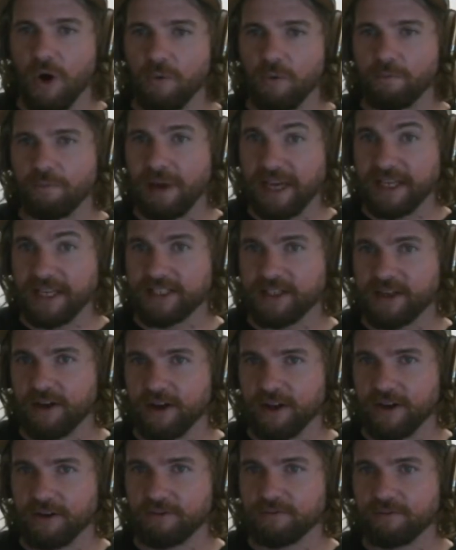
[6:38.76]
based
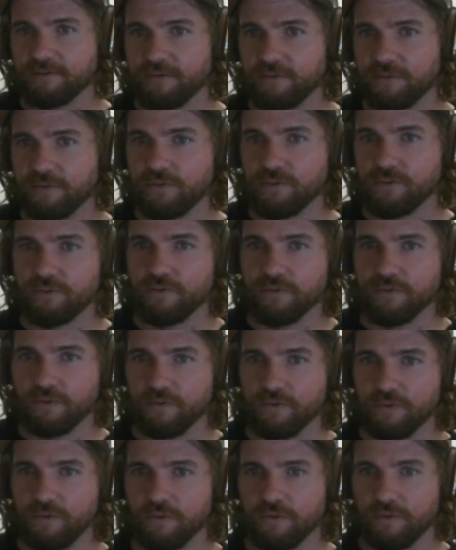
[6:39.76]
on,
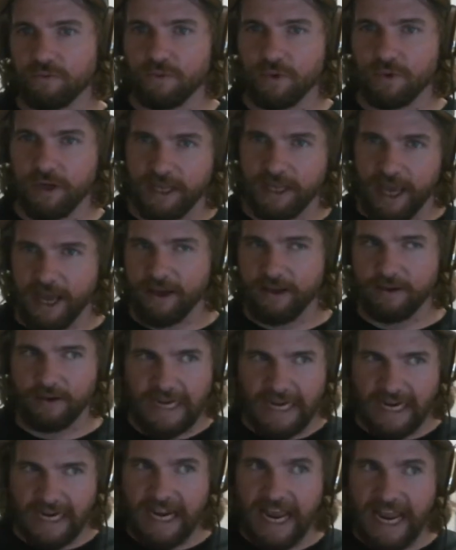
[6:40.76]

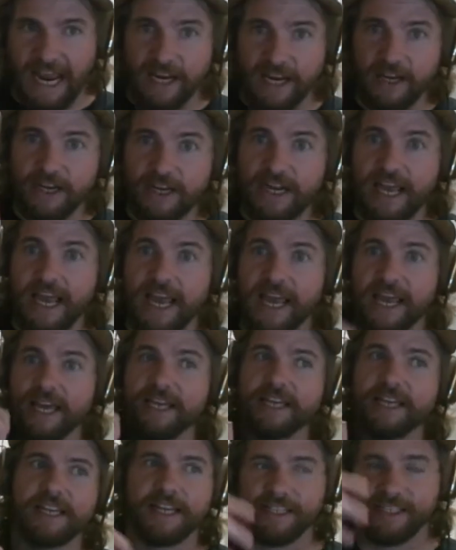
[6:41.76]
and
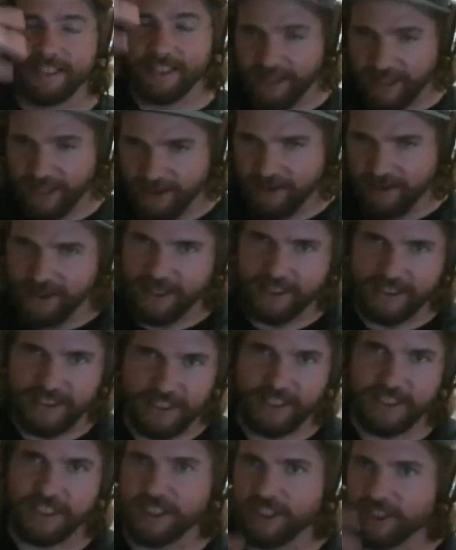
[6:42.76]
it's like it
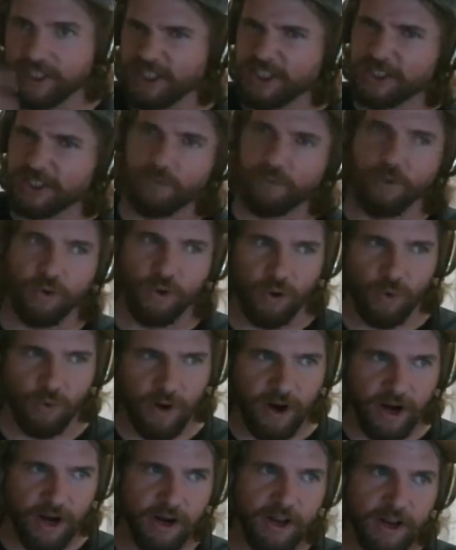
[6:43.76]
said, it's just more
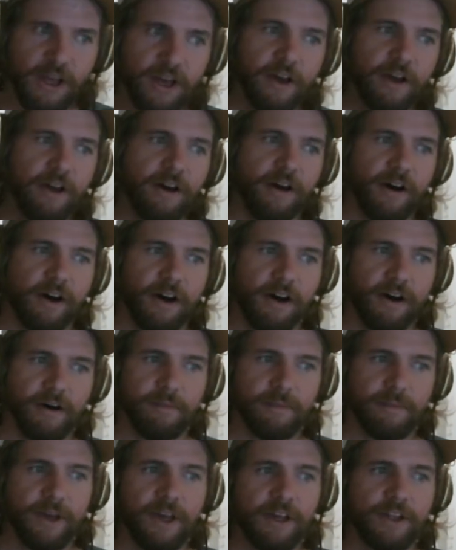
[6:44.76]
aware.
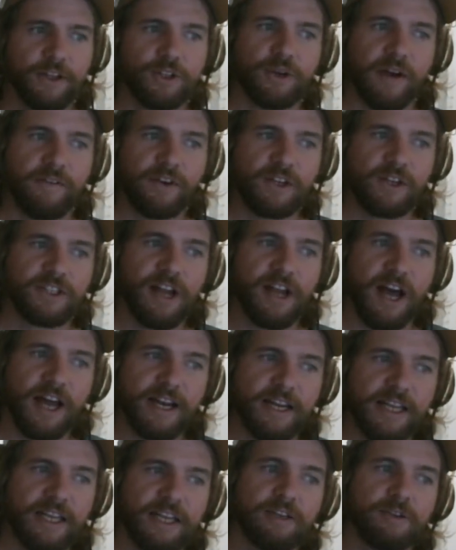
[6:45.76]
The driver does
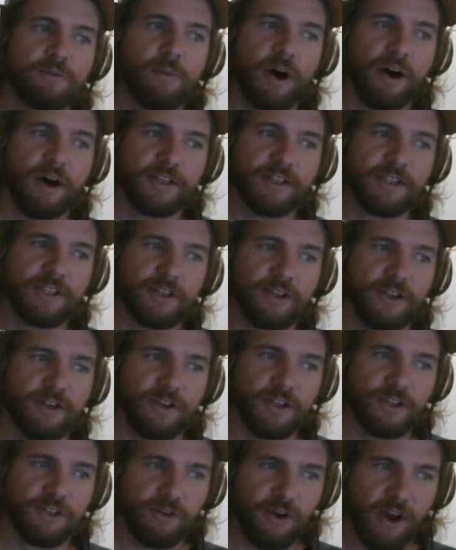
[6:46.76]
not need to monitor
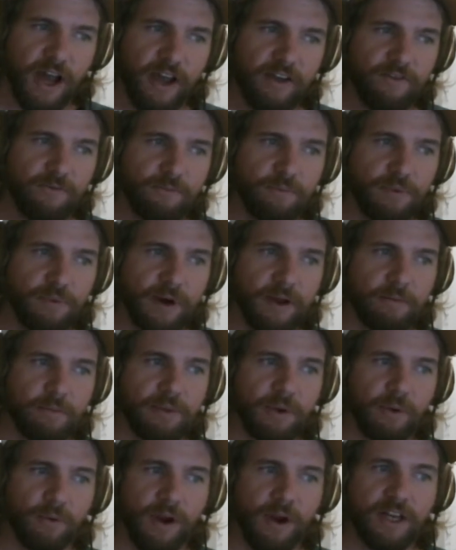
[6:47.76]
the drive, but
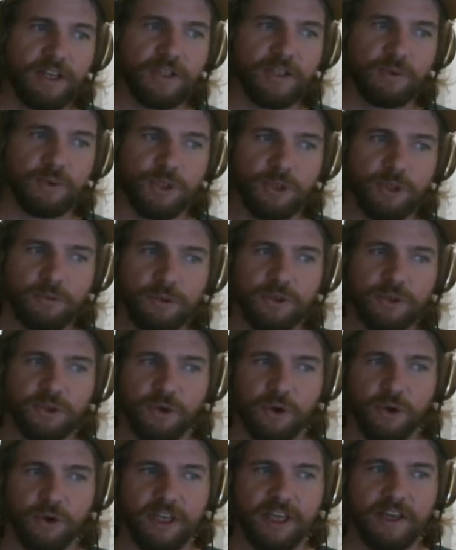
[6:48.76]
be ready to resume
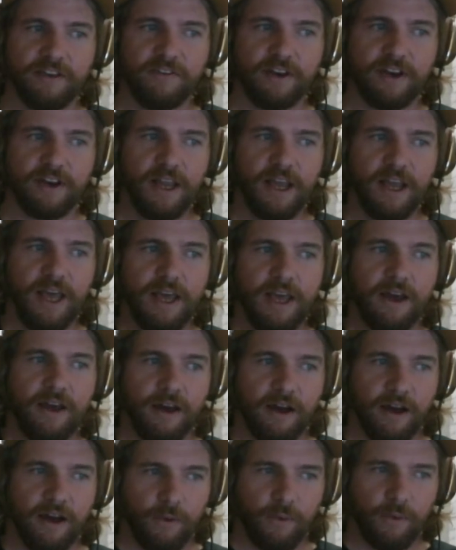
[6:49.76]
control
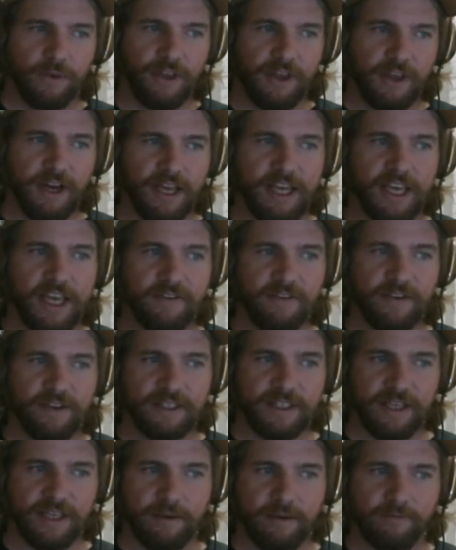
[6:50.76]
within a given
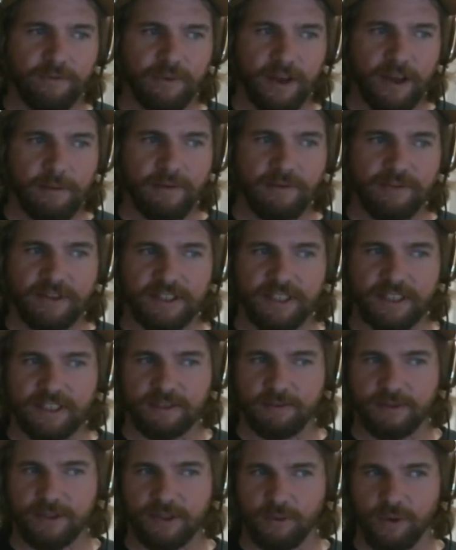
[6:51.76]
time frame if the
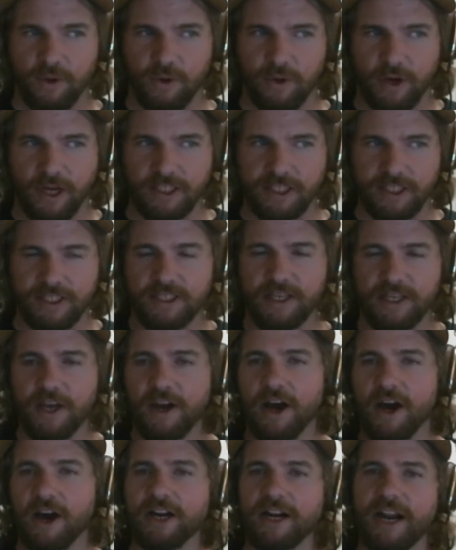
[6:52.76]
system so
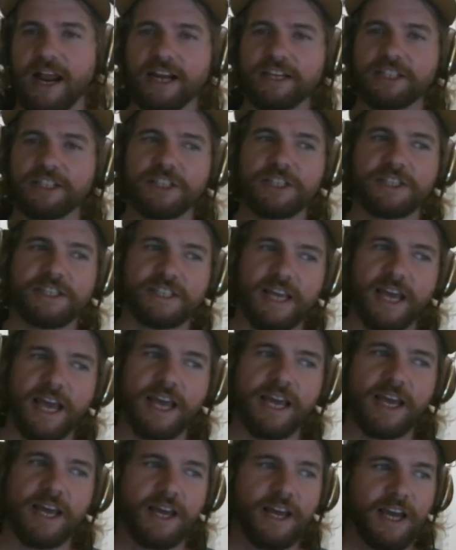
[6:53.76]
requests. I should
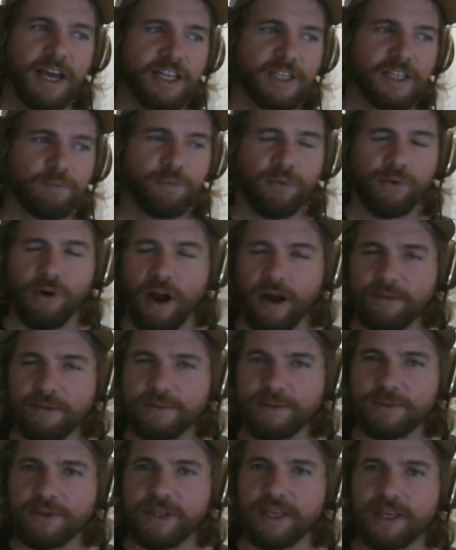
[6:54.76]
say it's
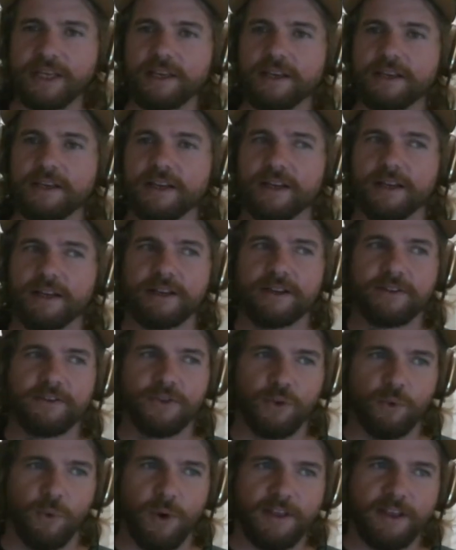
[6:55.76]
probably
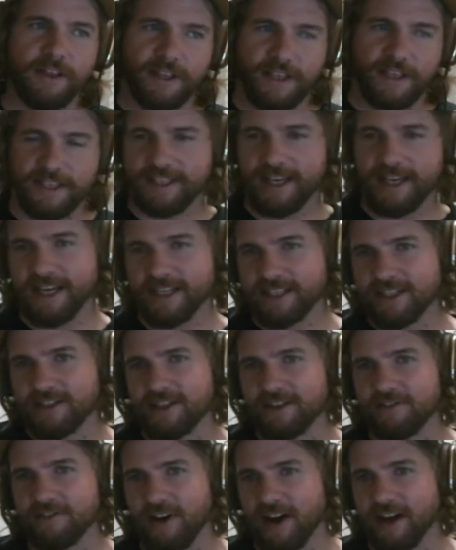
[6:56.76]
the way that these guys are
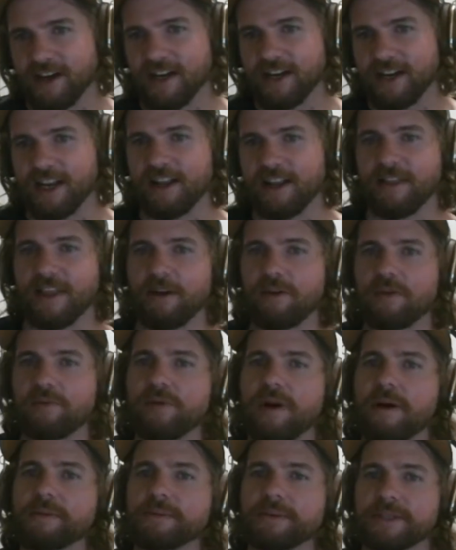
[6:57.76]
defining it. They would
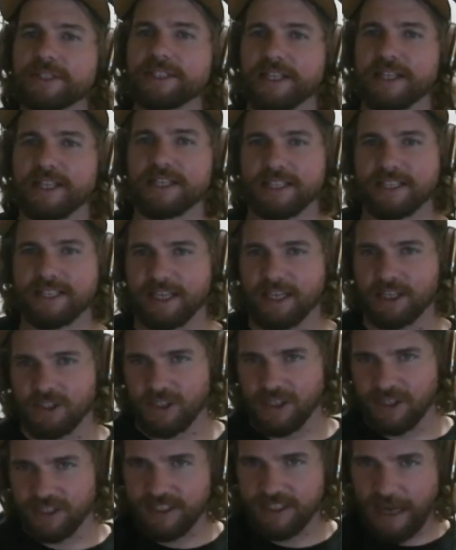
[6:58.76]
probably say this is
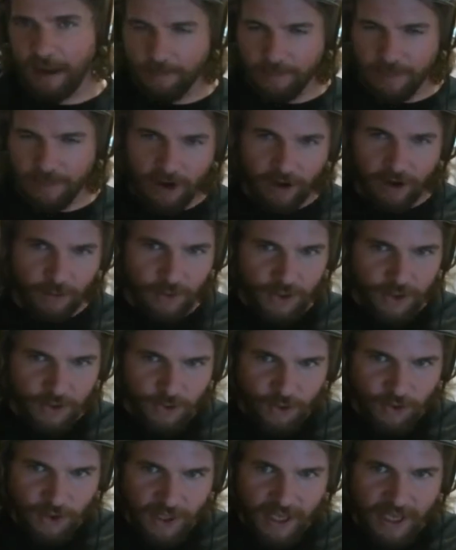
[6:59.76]
actually a step beyond what
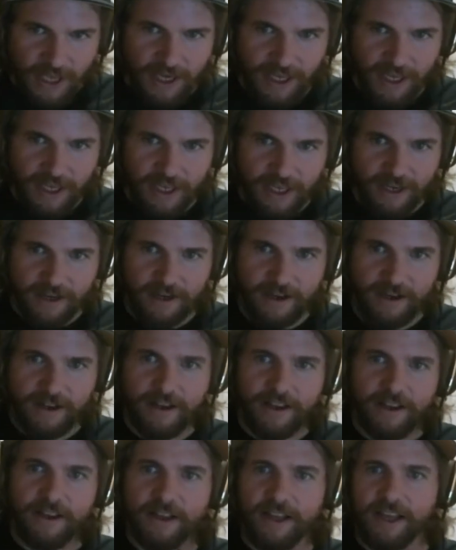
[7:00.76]
you could get in
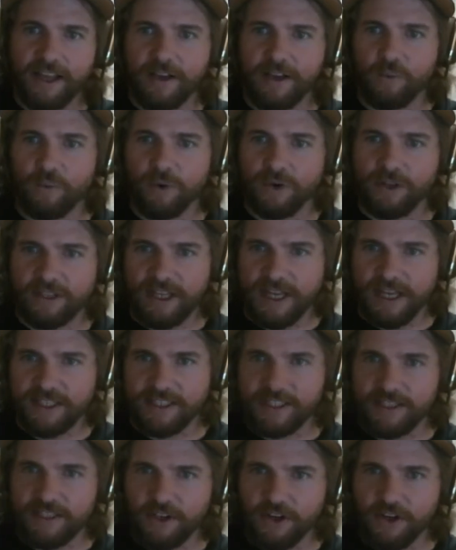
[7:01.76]
with
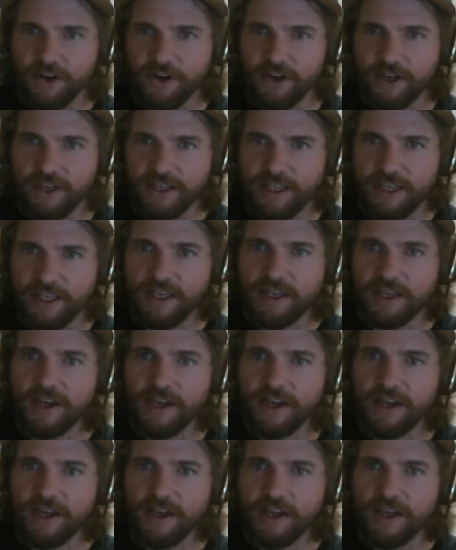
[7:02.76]
Tesla currently.